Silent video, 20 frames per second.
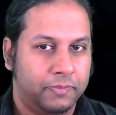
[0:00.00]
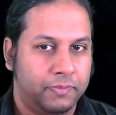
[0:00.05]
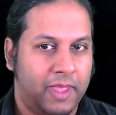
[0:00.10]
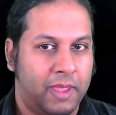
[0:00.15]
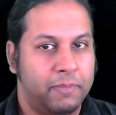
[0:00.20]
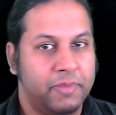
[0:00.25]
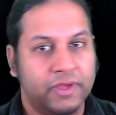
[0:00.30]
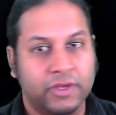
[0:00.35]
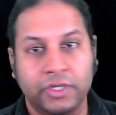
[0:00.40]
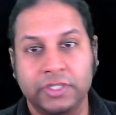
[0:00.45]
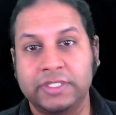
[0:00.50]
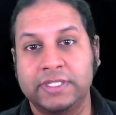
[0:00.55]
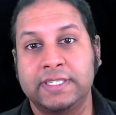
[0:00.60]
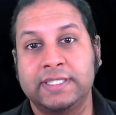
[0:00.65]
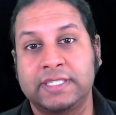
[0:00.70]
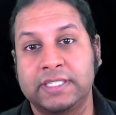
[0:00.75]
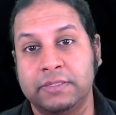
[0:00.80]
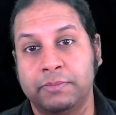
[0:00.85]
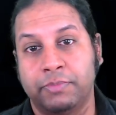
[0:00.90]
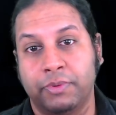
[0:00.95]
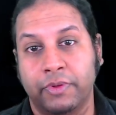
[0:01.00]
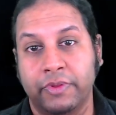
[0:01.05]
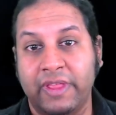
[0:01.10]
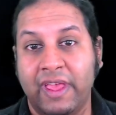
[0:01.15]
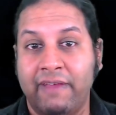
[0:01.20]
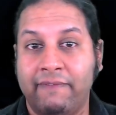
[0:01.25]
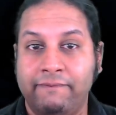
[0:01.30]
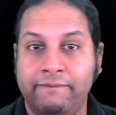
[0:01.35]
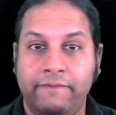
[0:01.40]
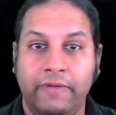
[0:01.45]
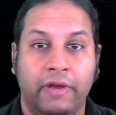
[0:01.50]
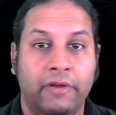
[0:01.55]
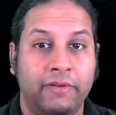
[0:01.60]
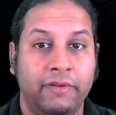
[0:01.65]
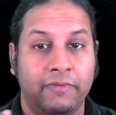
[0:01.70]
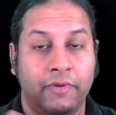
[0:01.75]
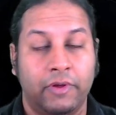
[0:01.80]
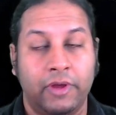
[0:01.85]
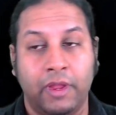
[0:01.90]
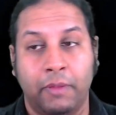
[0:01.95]
And because they're simple, they're very,
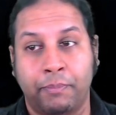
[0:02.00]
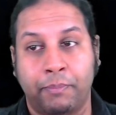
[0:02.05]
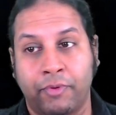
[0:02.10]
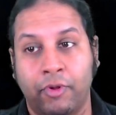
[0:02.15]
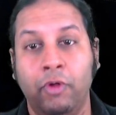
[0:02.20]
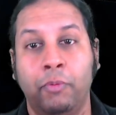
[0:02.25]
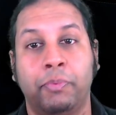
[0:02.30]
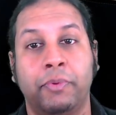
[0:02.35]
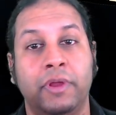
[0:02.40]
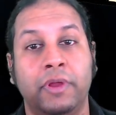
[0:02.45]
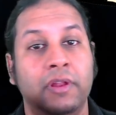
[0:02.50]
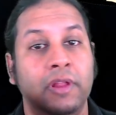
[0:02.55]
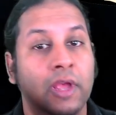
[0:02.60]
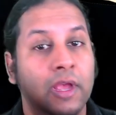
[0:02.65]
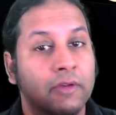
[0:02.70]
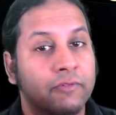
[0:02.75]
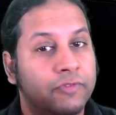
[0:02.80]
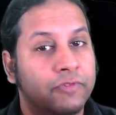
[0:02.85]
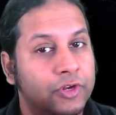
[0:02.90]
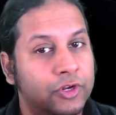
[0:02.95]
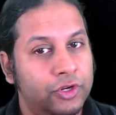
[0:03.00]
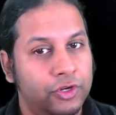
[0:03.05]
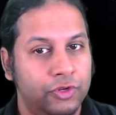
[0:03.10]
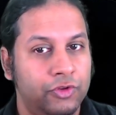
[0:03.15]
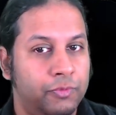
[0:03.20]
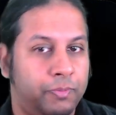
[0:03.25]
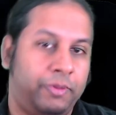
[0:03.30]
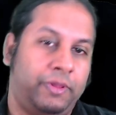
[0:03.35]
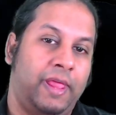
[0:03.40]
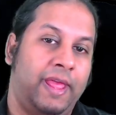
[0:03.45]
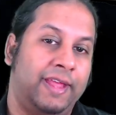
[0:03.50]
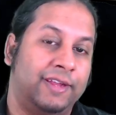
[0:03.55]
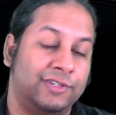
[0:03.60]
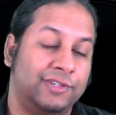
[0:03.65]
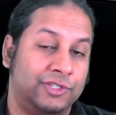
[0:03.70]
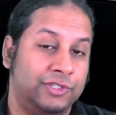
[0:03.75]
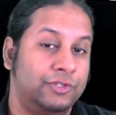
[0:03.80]
very appropriate for new players,